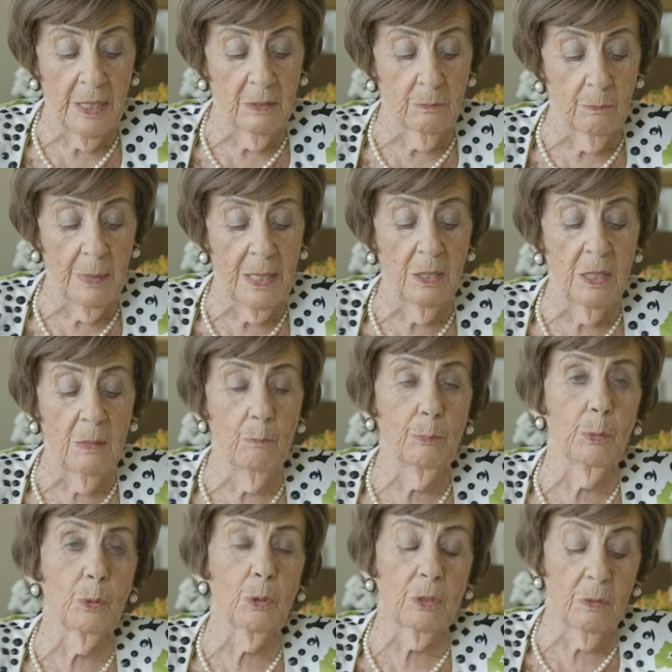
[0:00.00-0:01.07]
had many
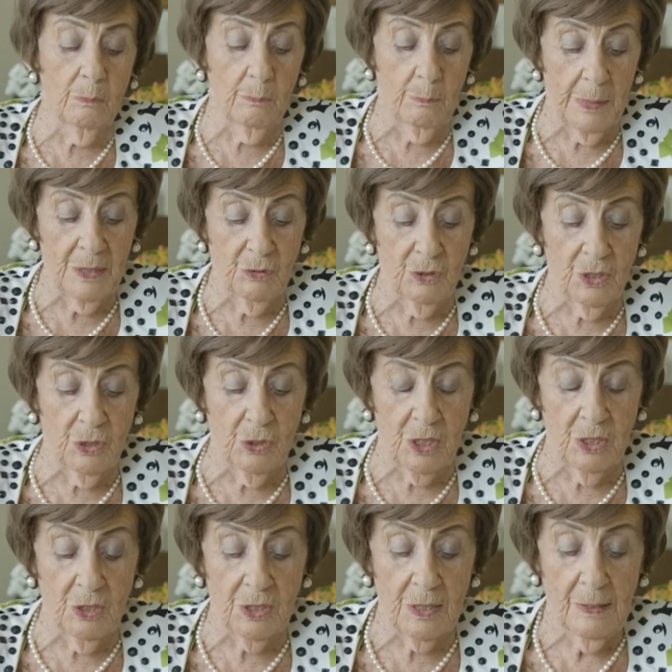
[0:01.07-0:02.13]
important
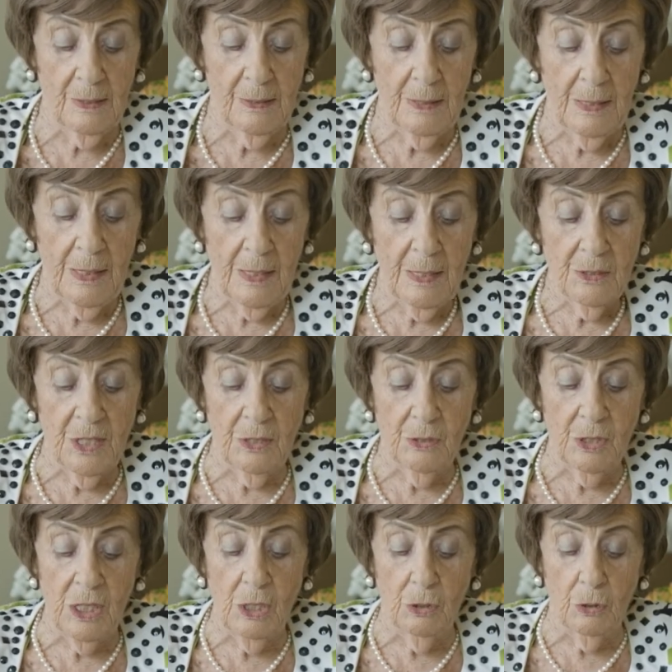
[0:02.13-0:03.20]
messages that
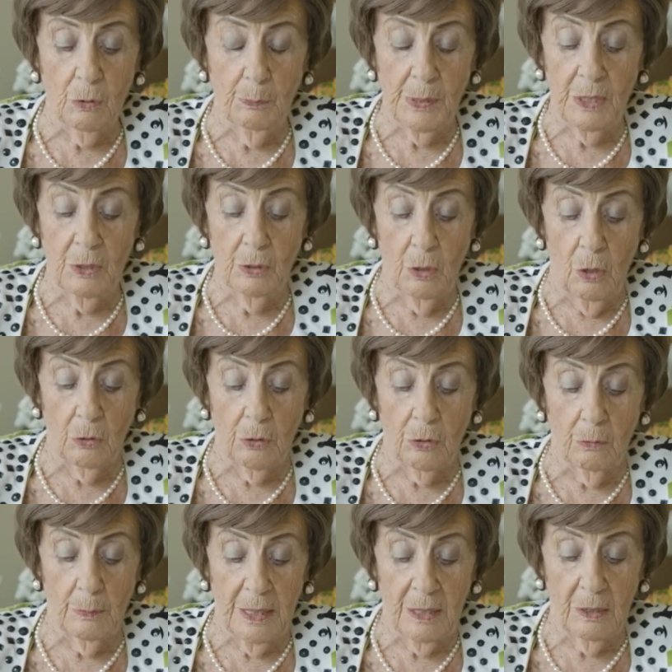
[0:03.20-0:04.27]
need to be
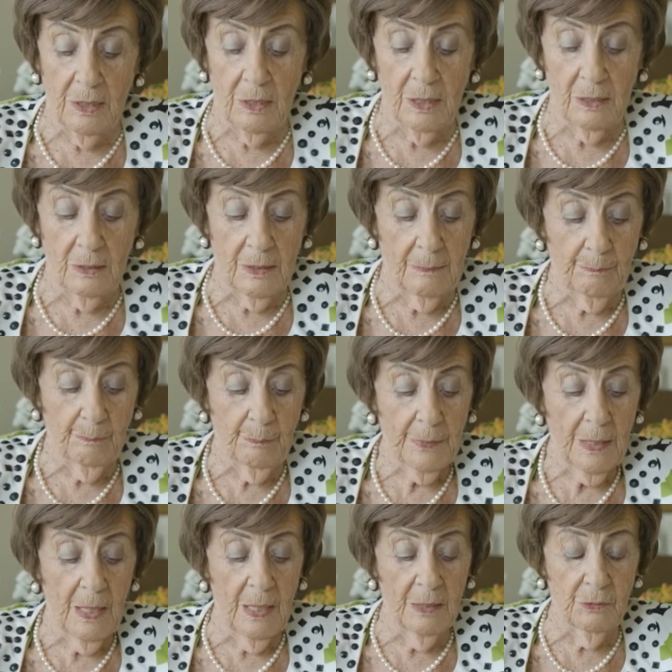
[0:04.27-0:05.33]
documented,
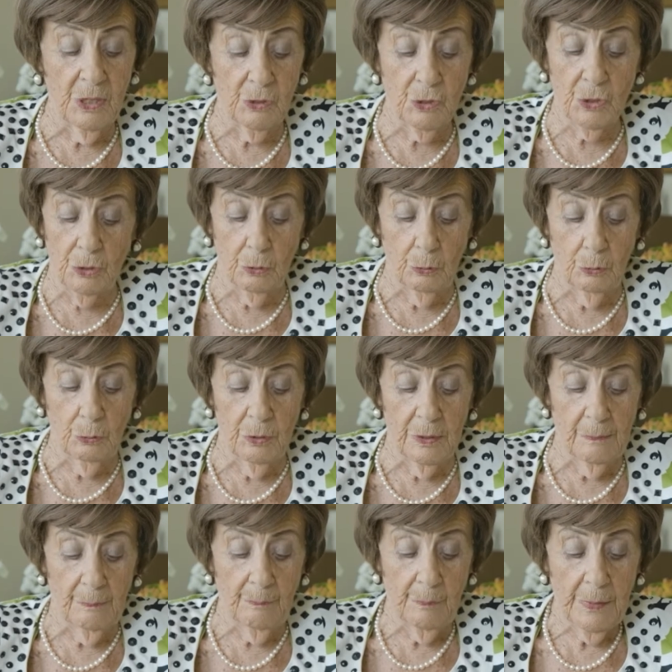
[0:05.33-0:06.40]
understood,
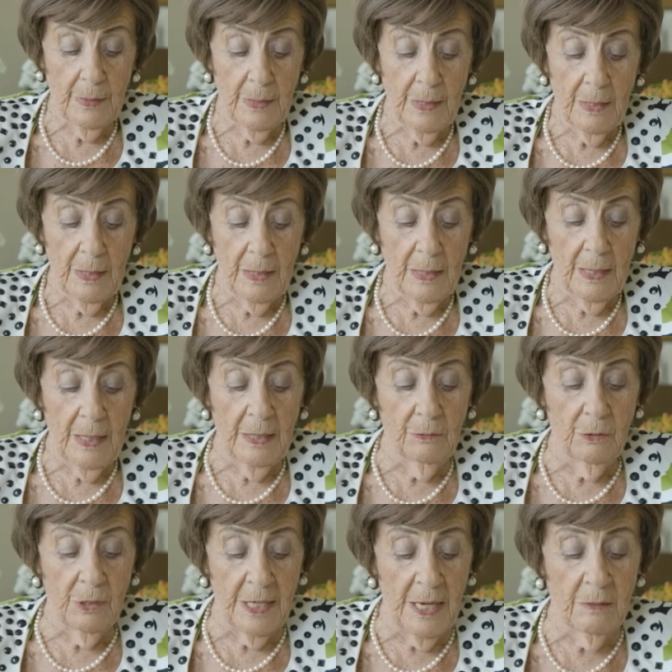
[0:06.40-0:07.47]

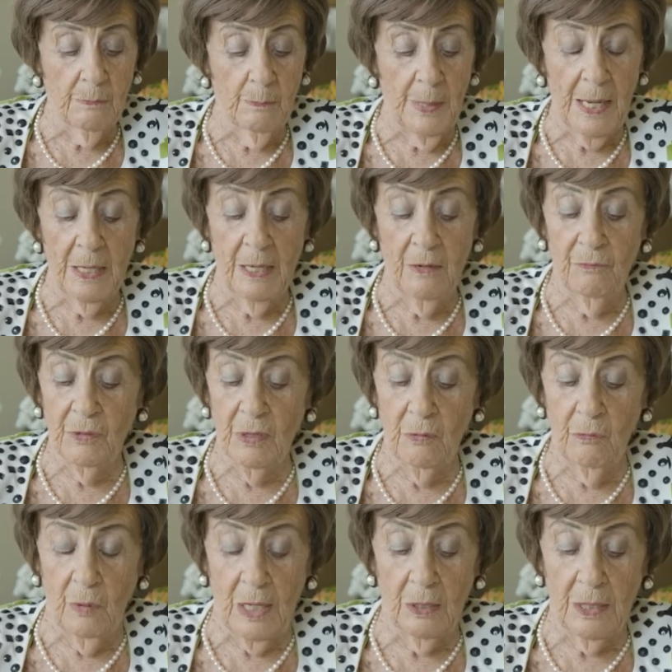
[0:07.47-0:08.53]
and read by
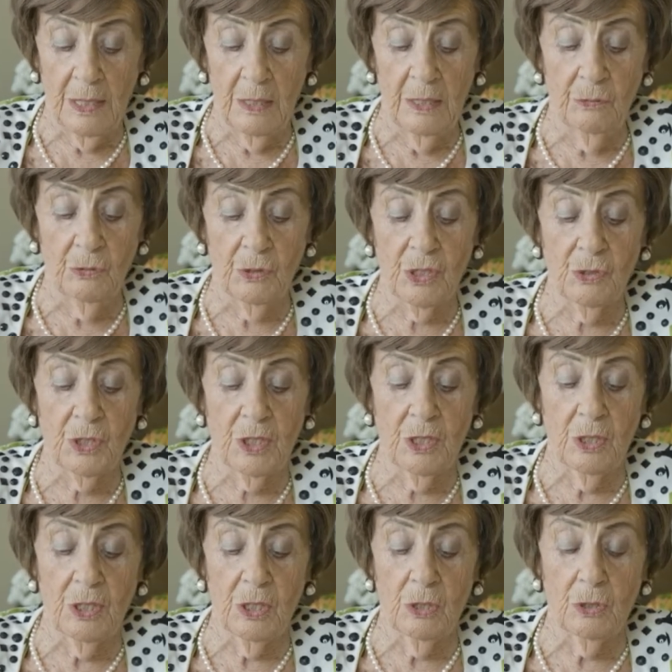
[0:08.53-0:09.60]
everyone
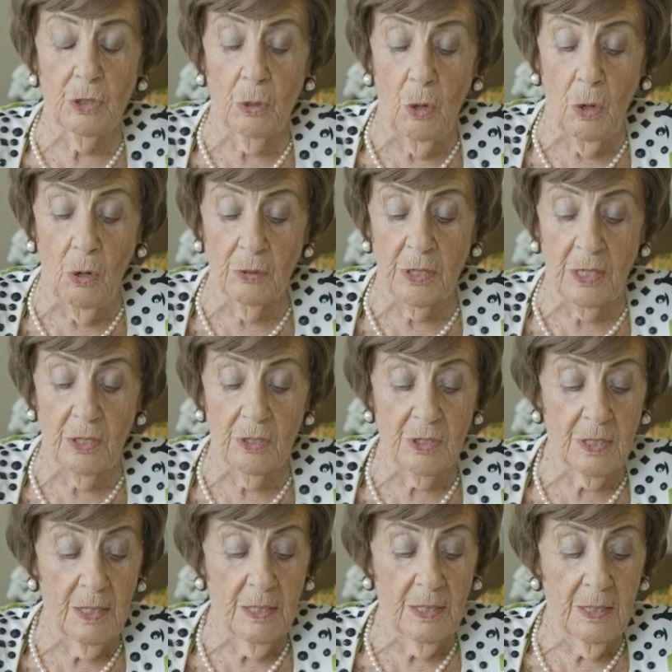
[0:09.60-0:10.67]
interested in the
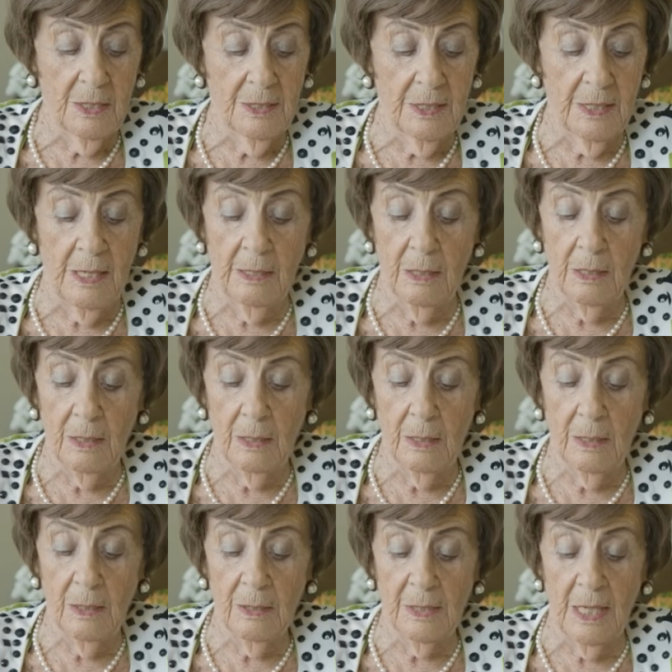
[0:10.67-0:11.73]
horrors
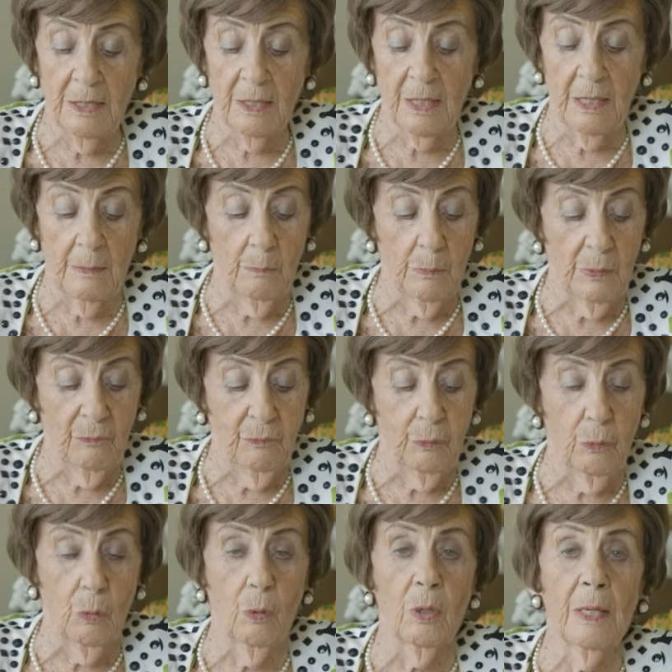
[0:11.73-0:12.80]
that can
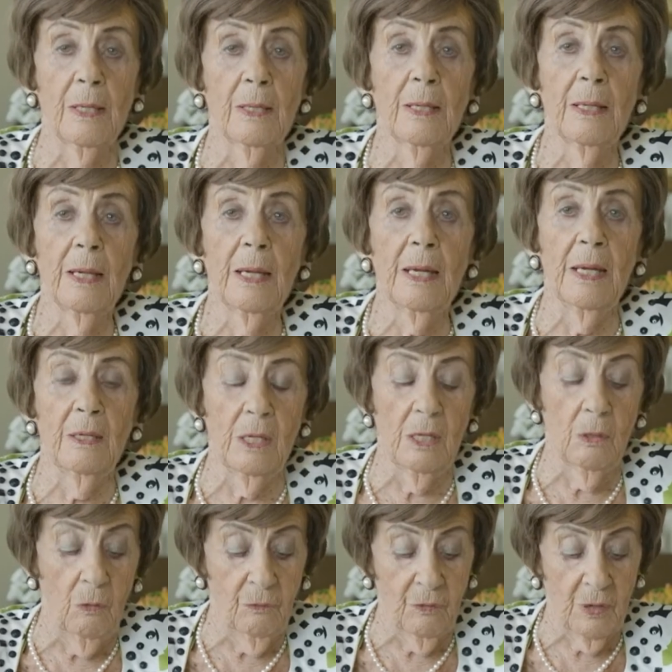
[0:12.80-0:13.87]
befall
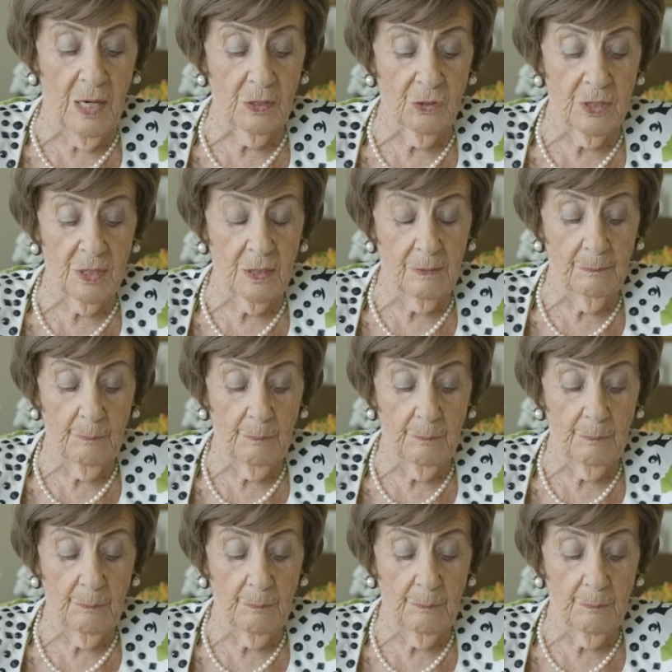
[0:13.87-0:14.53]
any of us